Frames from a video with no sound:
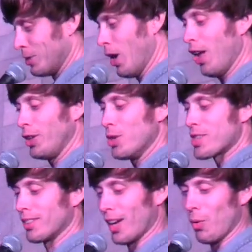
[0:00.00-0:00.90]
We're all
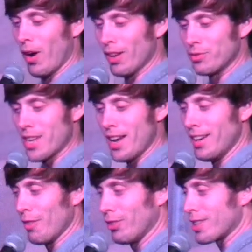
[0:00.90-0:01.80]
using like one of
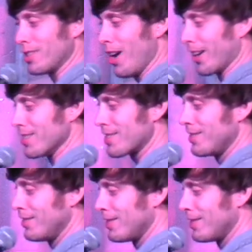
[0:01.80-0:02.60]
ten Netflix logins.